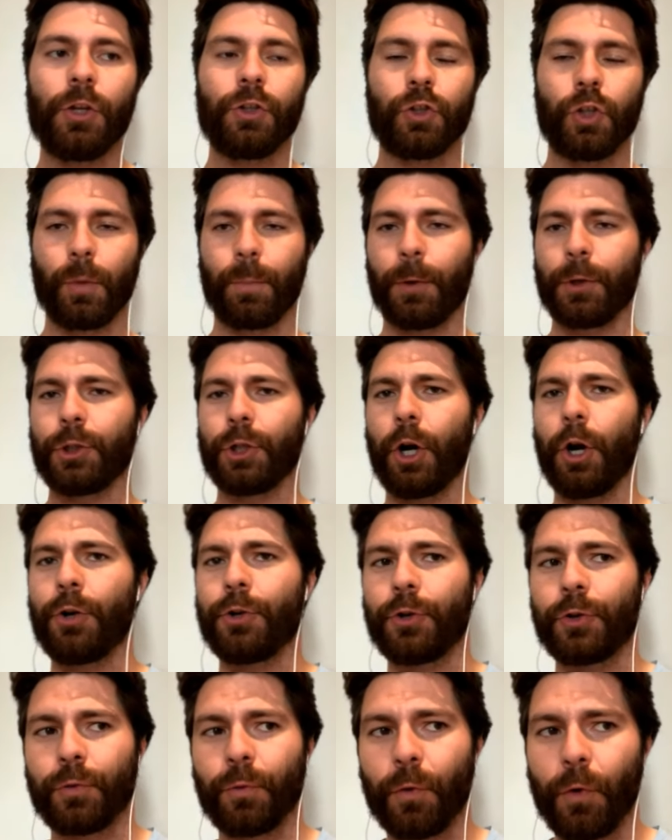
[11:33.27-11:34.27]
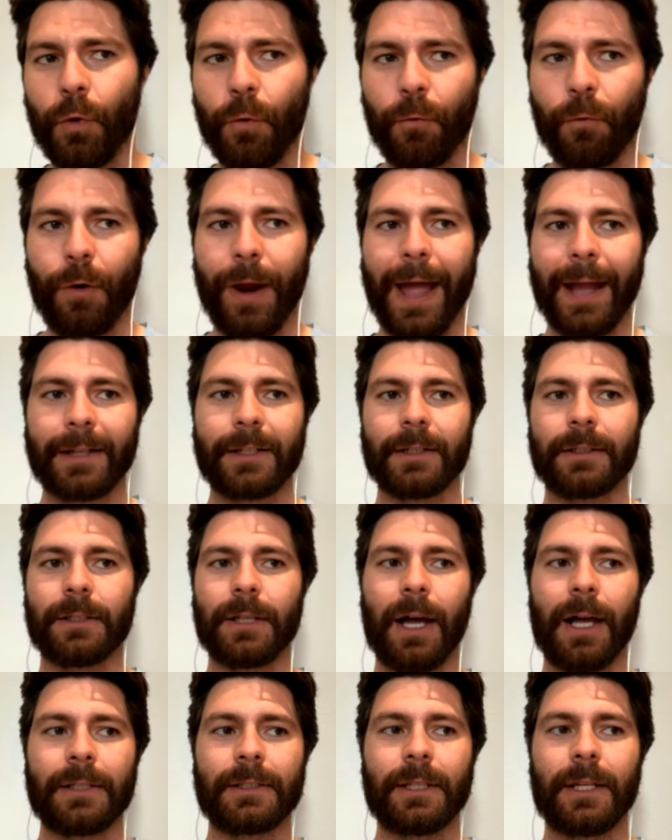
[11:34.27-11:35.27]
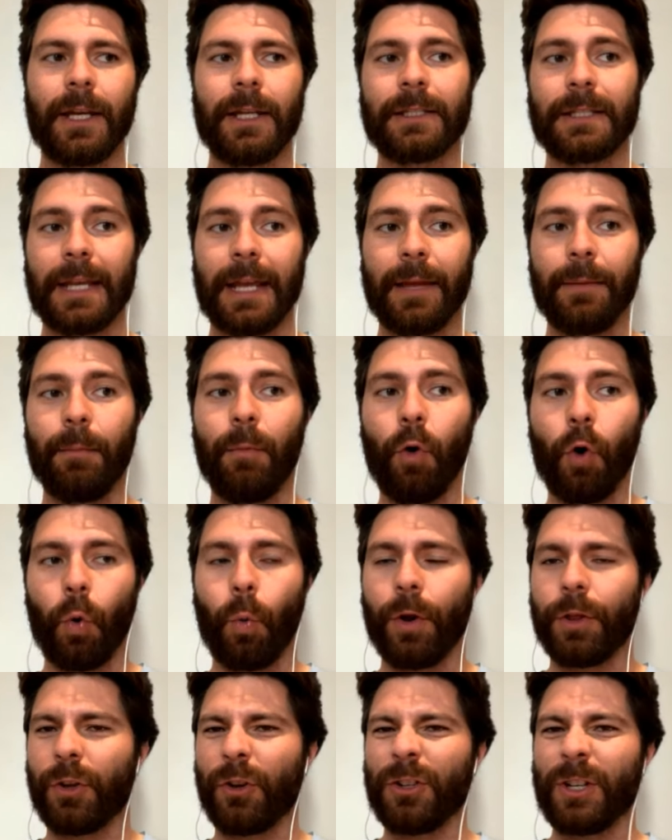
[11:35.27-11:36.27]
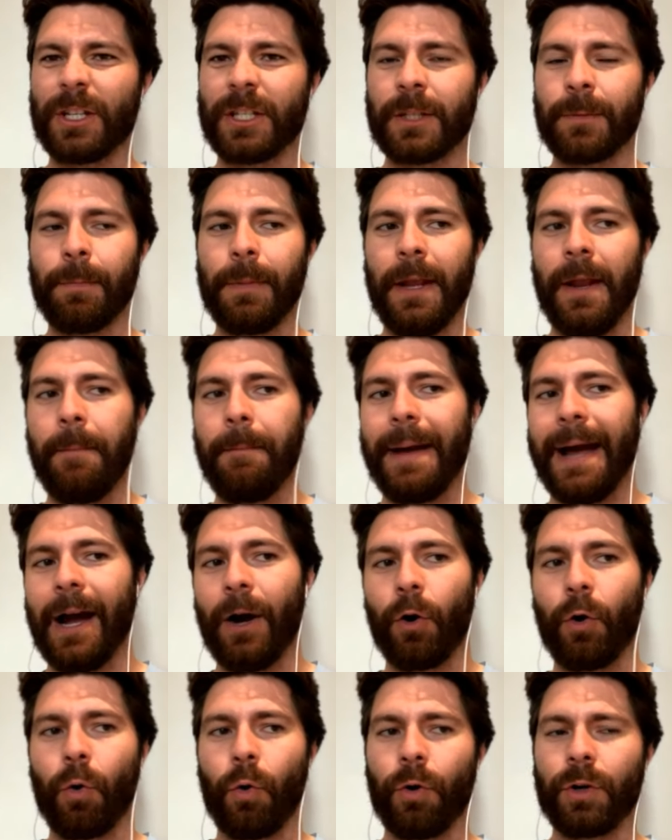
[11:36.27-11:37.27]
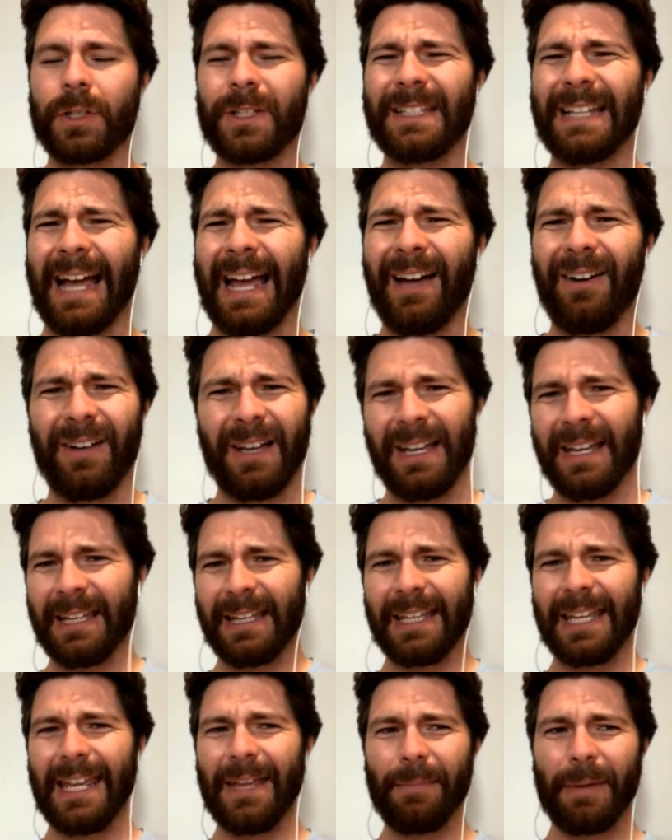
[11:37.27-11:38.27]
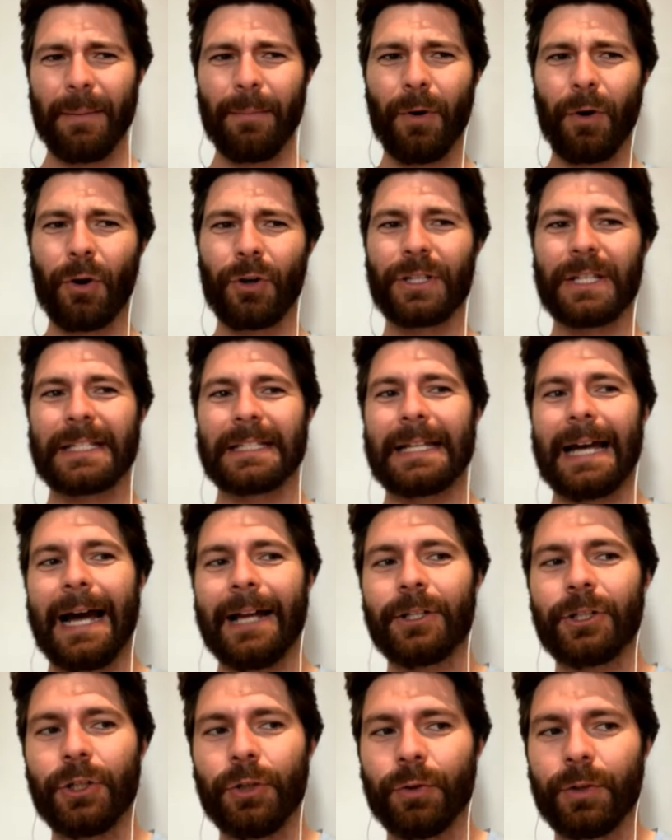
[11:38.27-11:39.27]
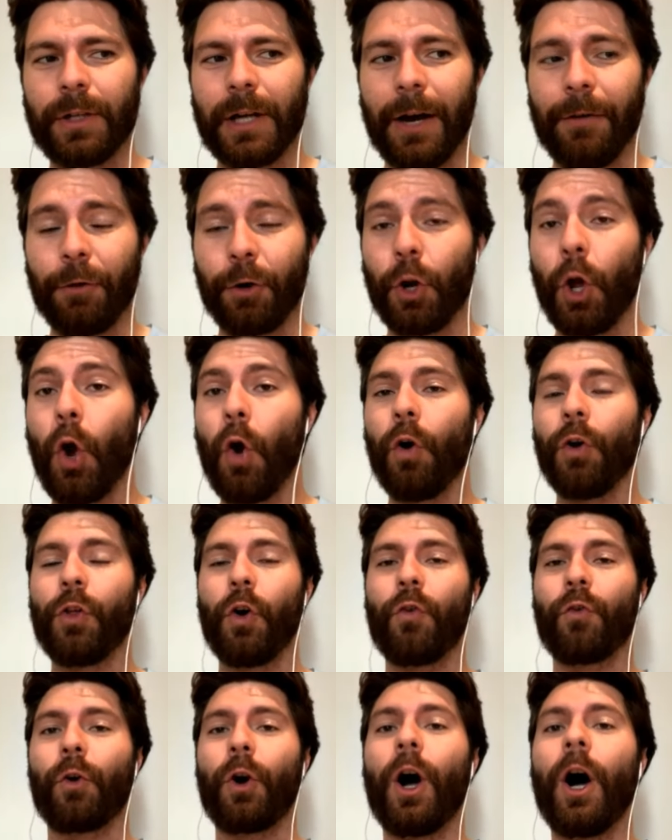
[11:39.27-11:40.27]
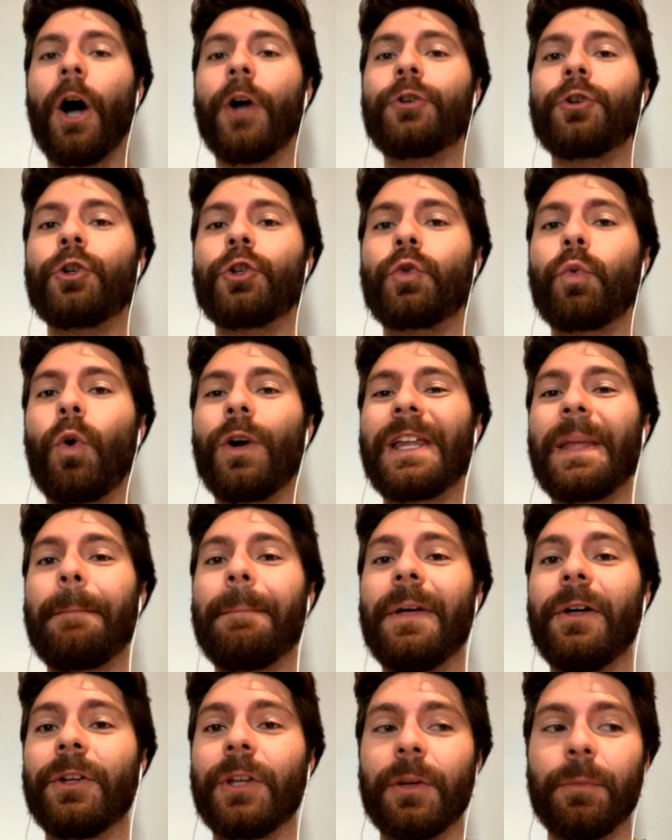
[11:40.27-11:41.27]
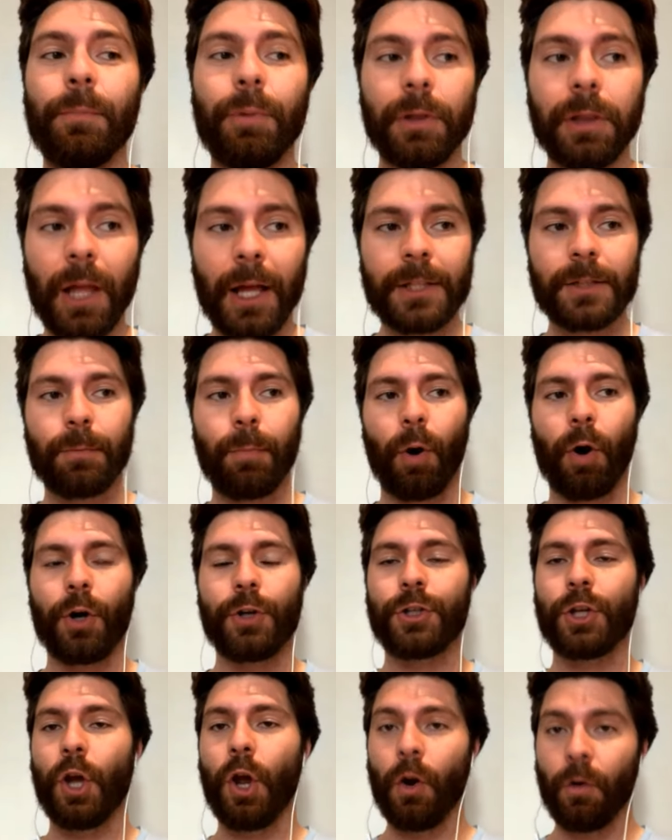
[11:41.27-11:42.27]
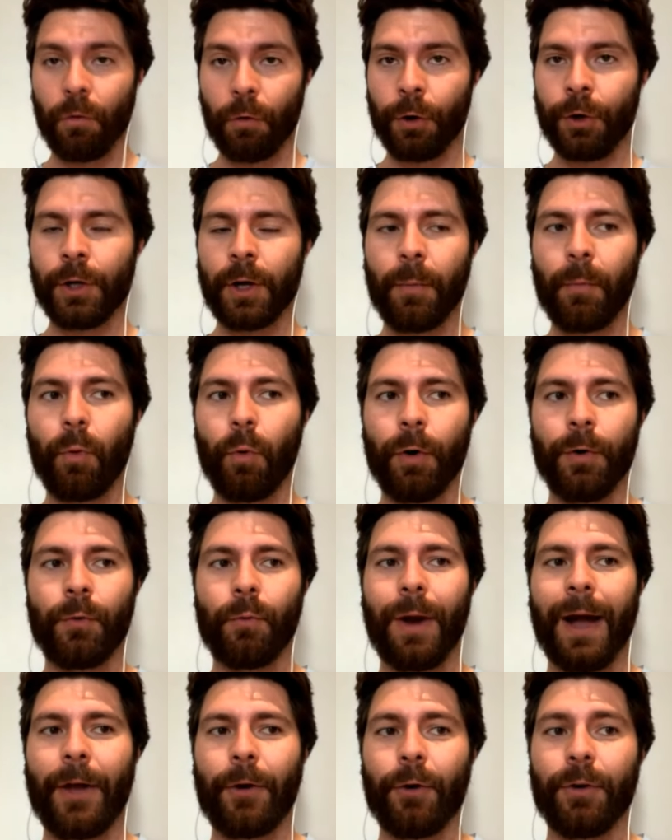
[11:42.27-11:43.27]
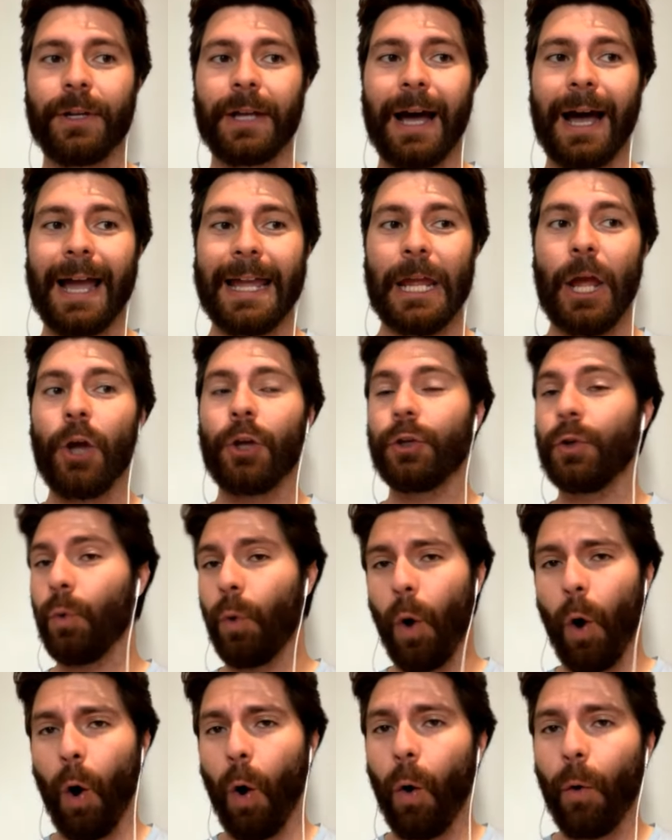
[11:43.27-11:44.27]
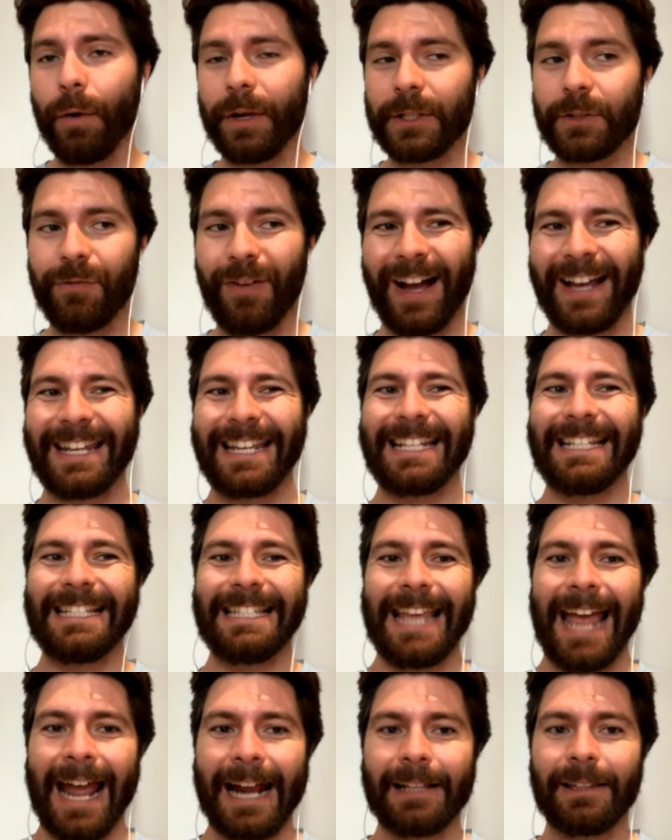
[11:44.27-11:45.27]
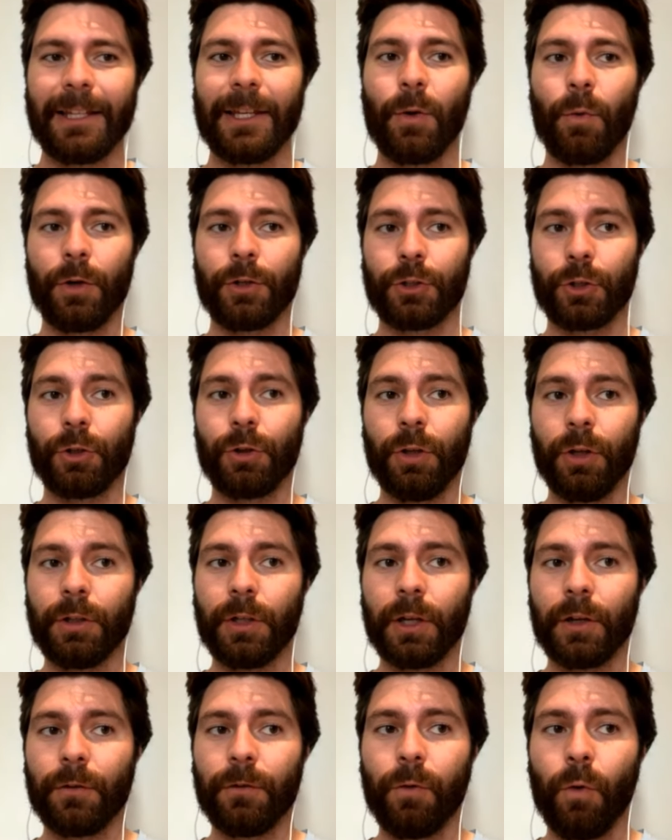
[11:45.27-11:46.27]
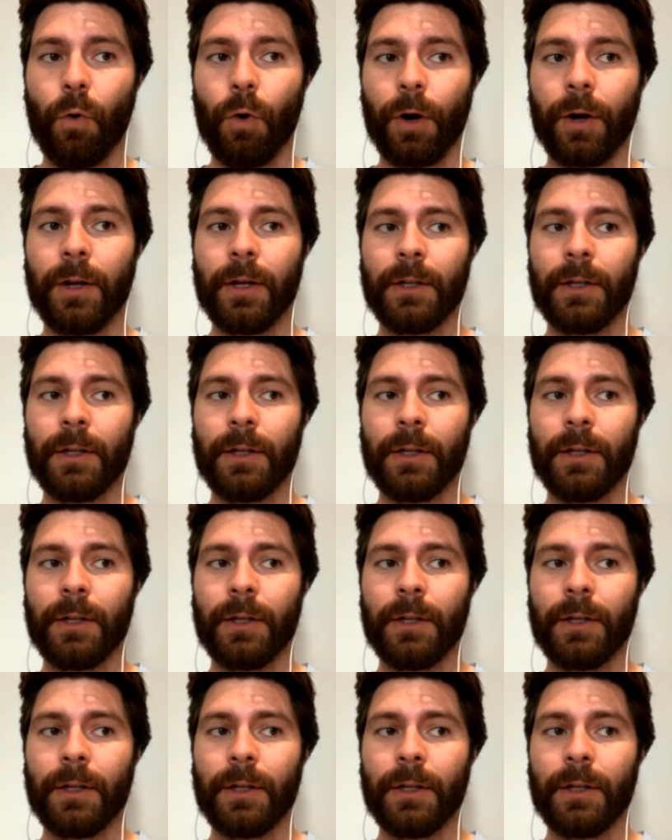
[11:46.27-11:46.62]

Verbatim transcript: Superchargers, roof racks, exhaust kits, and more. Whether you're into speed, power, or style, eBay Motors has got you covered with over 120 million plus parts for your number one ride or die. You'll always find exactly what you're looking for.